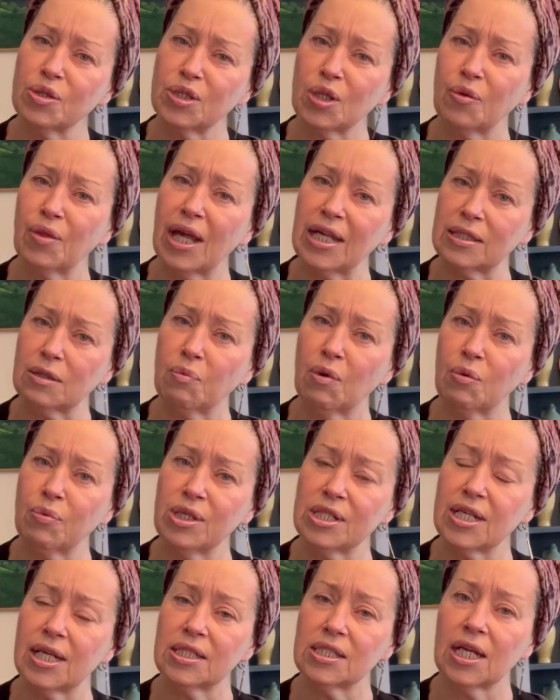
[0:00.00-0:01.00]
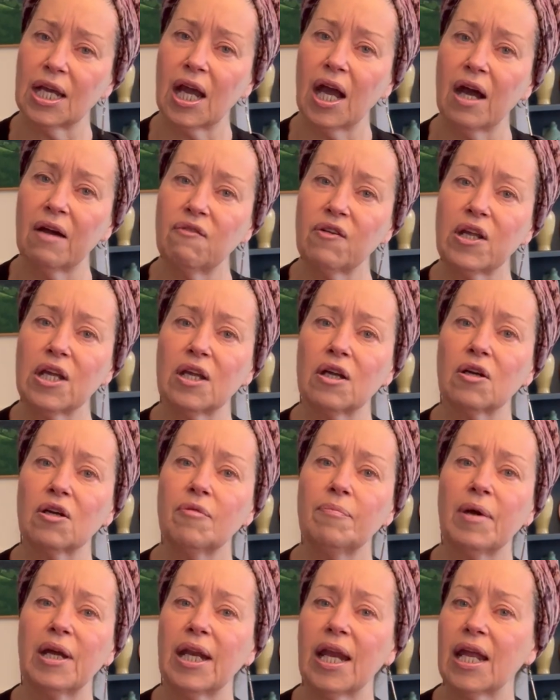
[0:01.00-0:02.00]
so that's what we tend to have here,
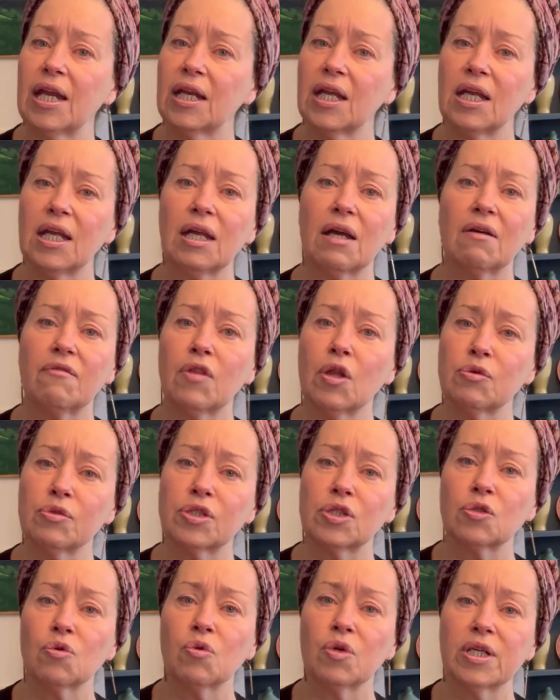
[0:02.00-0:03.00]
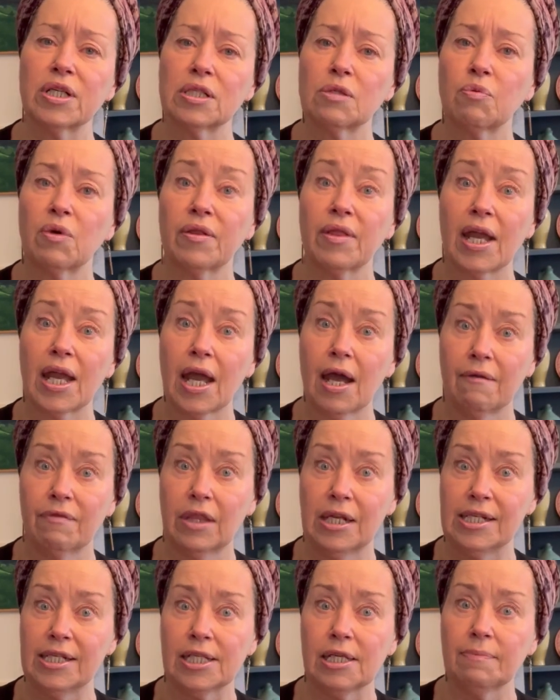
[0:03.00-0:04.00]
but any of those stores where they have
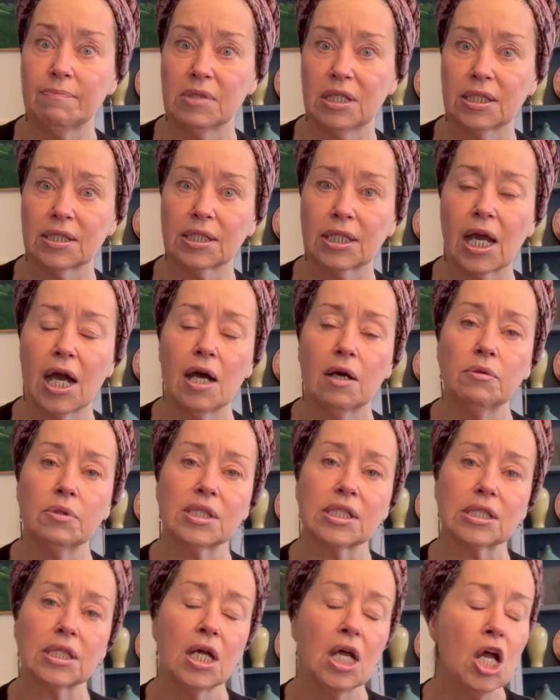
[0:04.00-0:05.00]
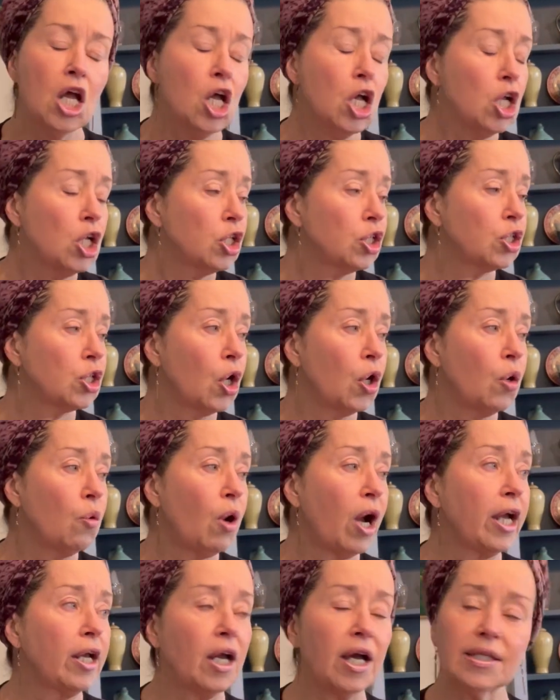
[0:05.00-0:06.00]
the deep discounts. So
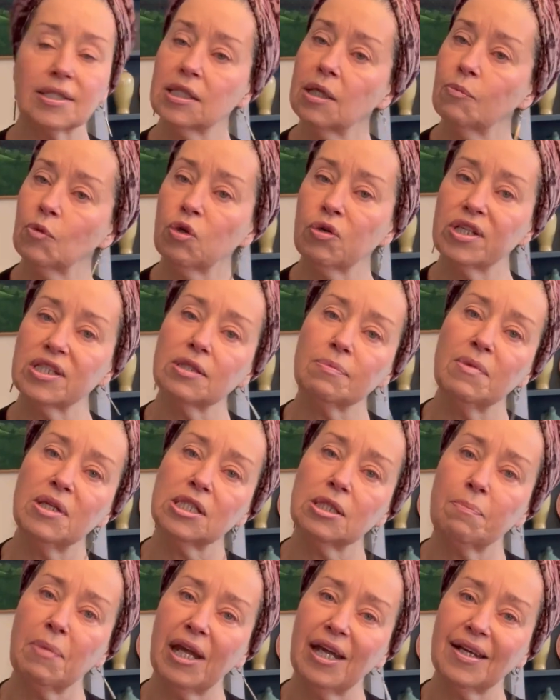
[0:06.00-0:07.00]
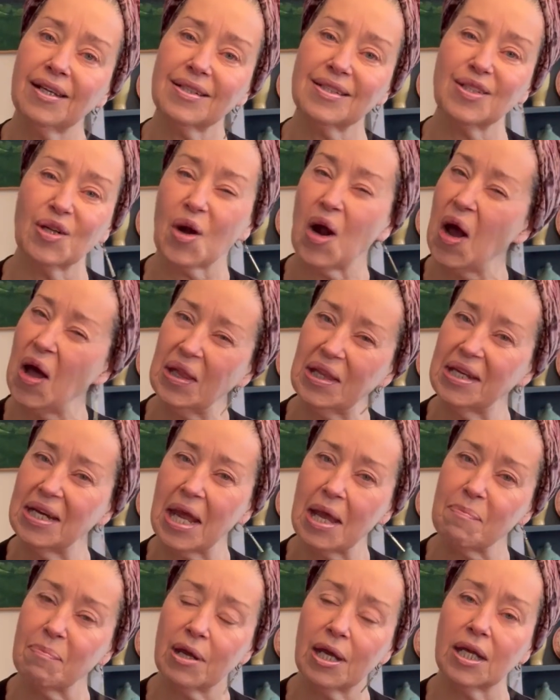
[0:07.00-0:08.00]
I got some Christmas picks or
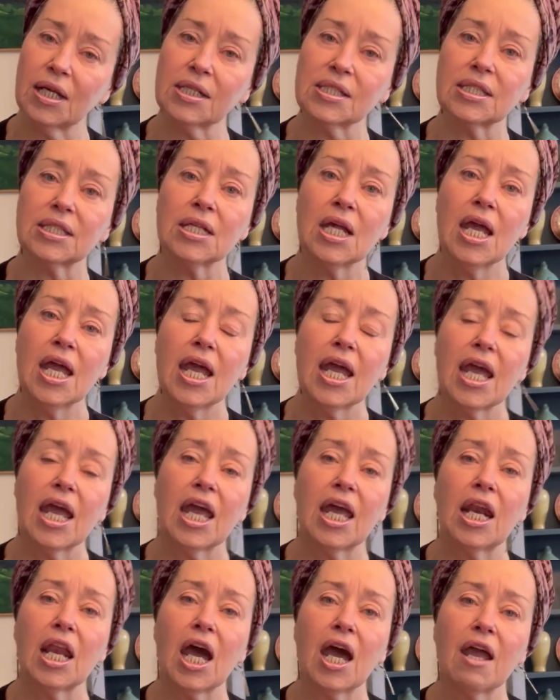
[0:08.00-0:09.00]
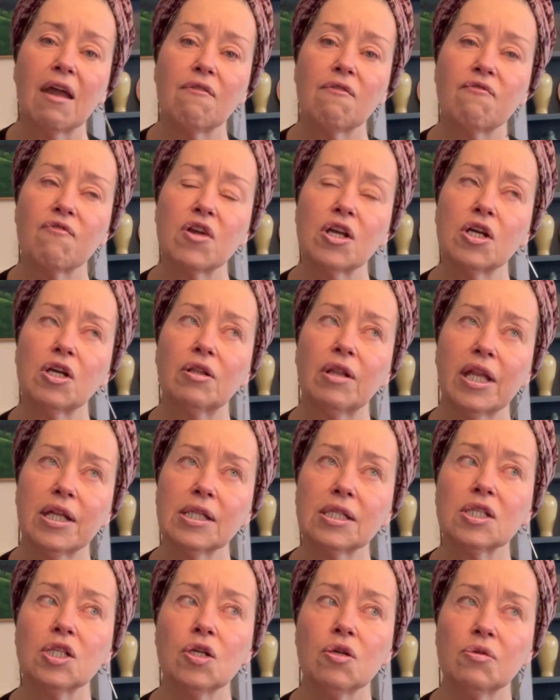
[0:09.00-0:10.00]
holiday picks, and I figured
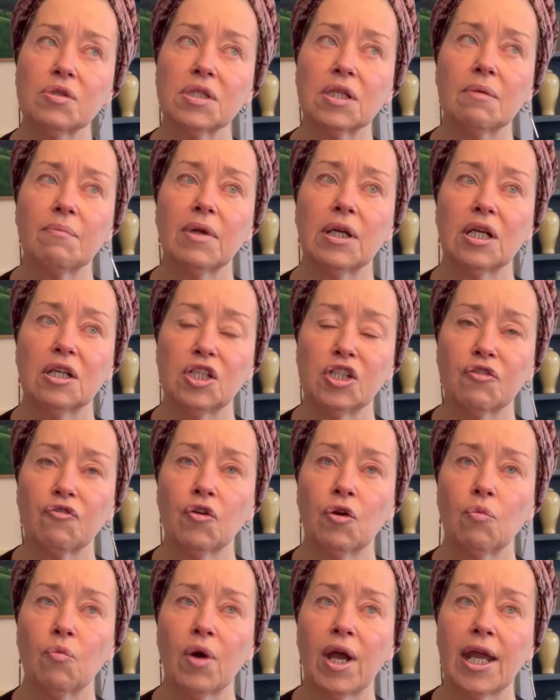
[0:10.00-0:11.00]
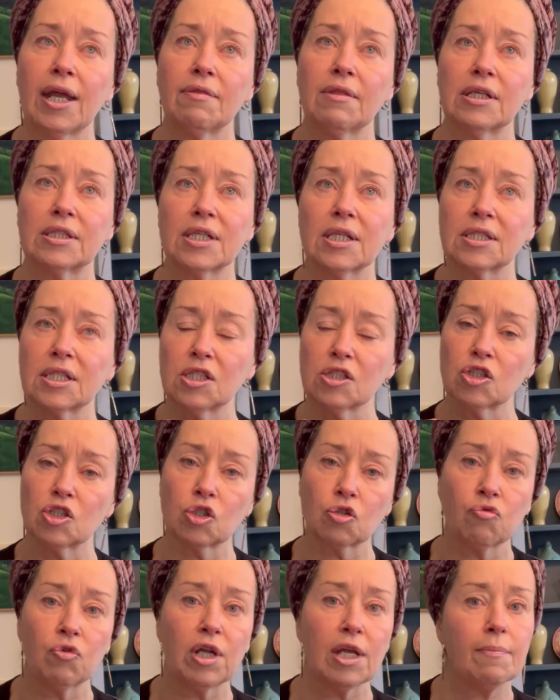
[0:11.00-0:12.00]
let's use them in a different way that doesn't
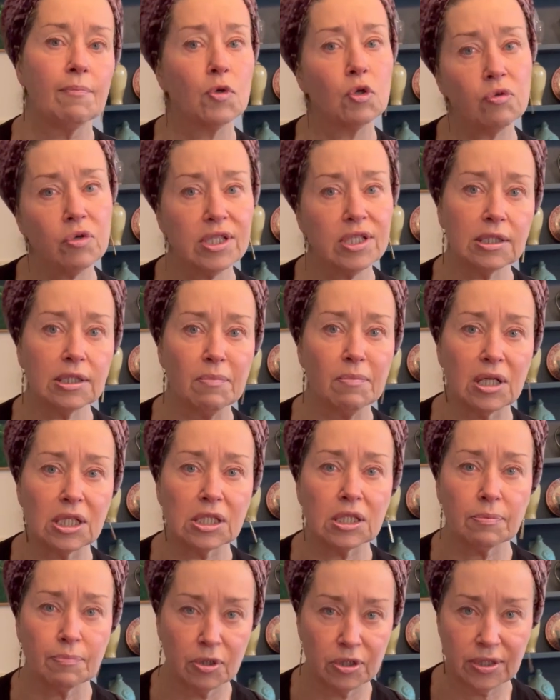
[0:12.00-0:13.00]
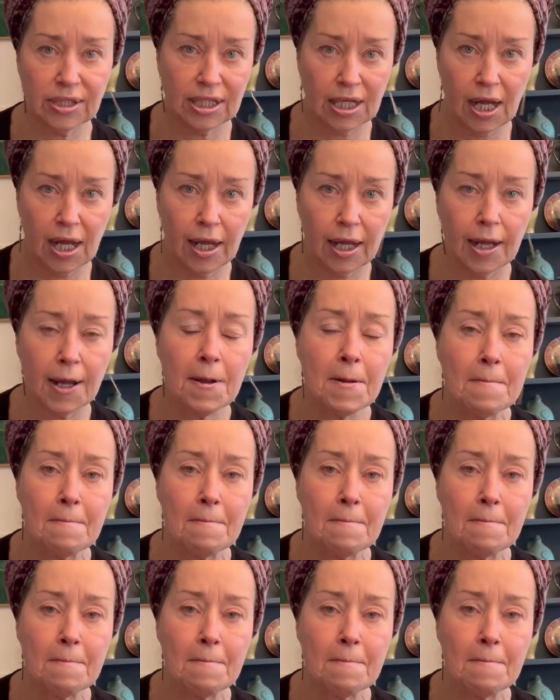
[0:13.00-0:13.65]
scream Christmas per se,